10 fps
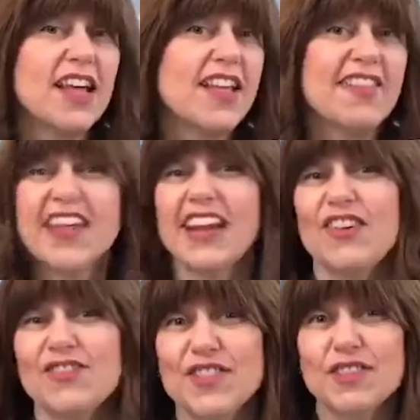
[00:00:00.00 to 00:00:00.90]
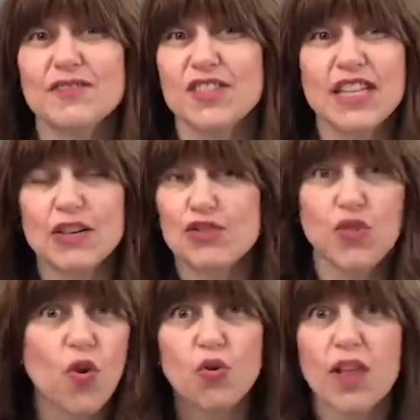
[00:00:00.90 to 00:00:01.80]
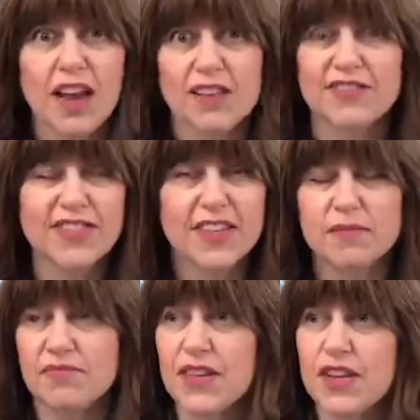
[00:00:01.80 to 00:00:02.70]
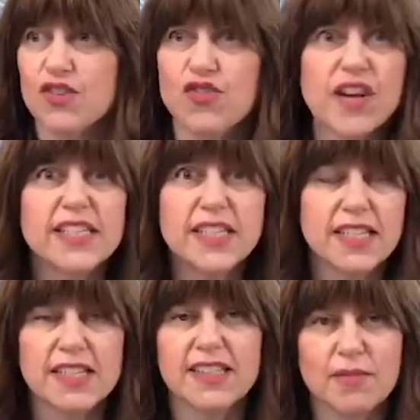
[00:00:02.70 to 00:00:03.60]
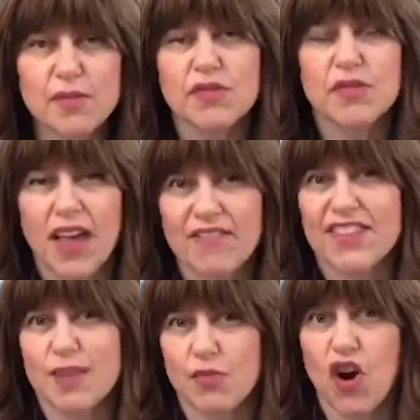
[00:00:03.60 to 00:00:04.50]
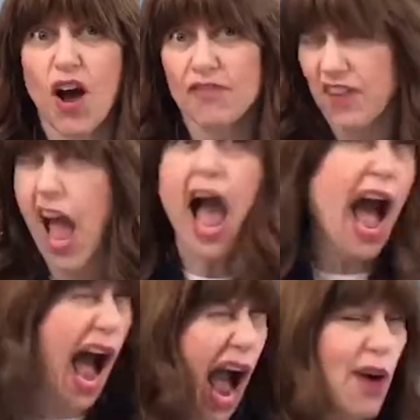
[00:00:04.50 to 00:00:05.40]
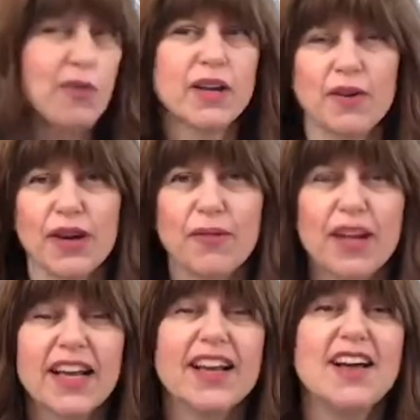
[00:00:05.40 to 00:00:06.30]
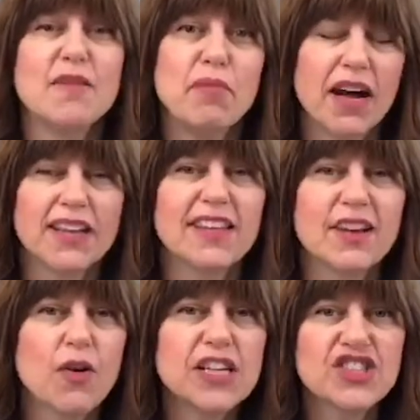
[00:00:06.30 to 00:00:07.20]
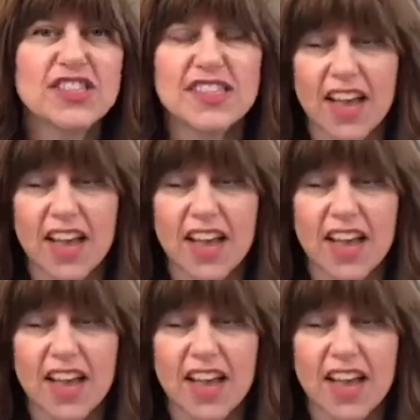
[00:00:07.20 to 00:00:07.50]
then I don't have to you know do a whole lot of um, yeah. craziness. I'm supposed to have the summer off. Yeah. Wink, wink, yeah. wink. But the questions, uh,